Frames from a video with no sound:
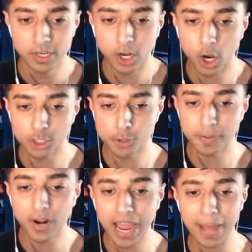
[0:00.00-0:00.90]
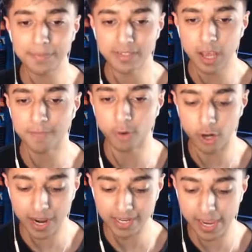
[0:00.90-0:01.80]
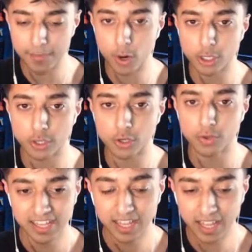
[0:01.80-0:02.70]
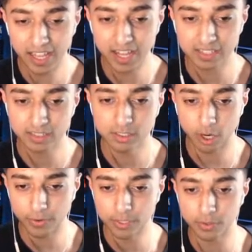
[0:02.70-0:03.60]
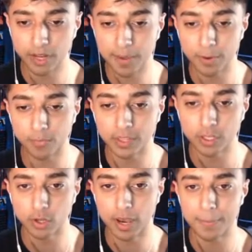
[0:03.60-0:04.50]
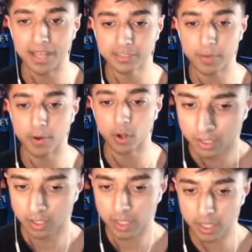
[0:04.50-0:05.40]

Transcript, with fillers: Are you perhaps up for a game or two? Uh, sorry dude, I'm not really good at basketball.